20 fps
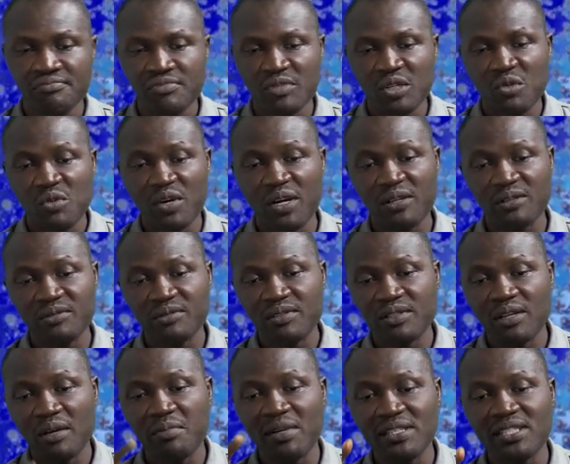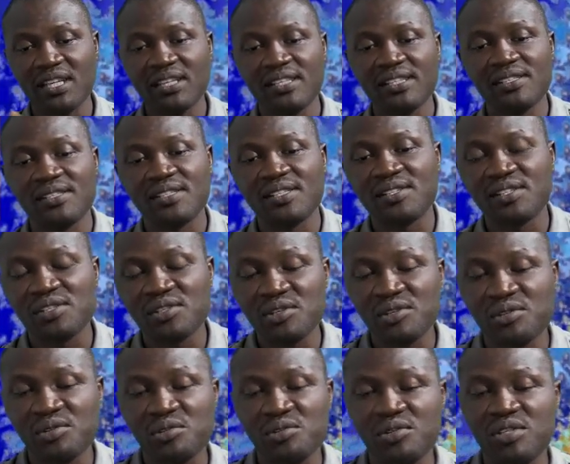Well, Obaseki's
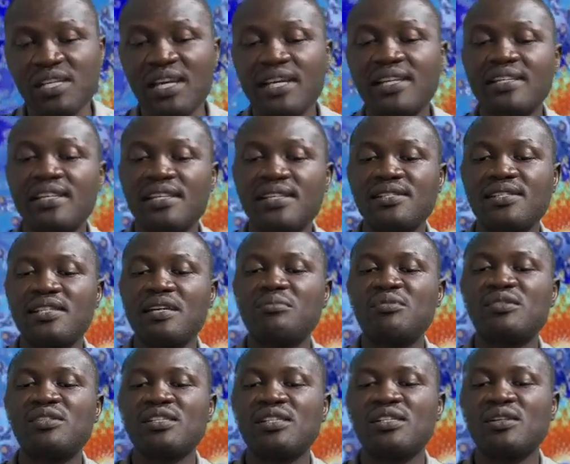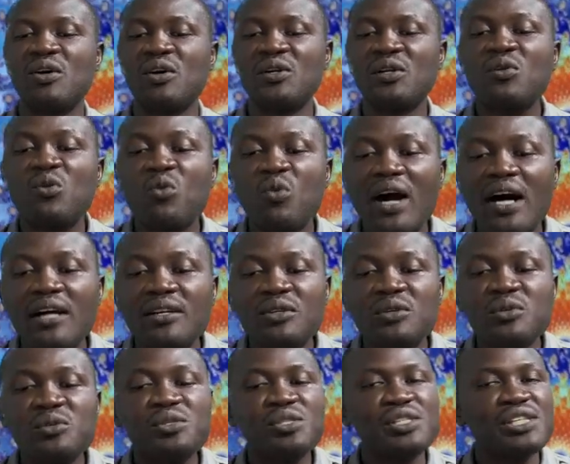decision to send his deputy on a wild
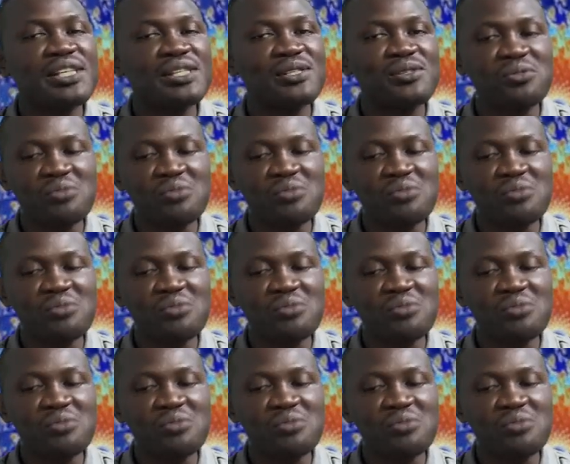goose chase to